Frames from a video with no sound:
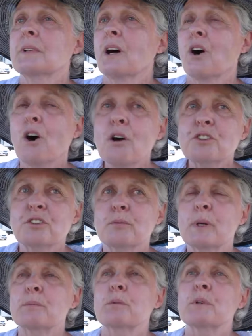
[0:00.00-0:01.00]
All she
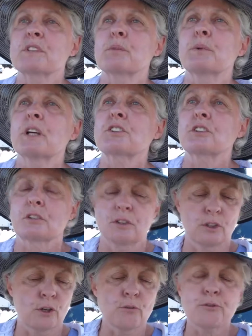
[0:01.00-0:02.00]
remembered was the picture.
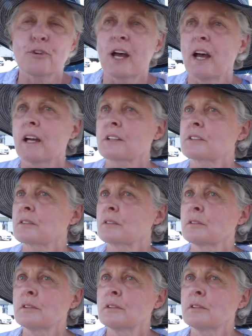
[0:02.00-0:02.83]
No facts,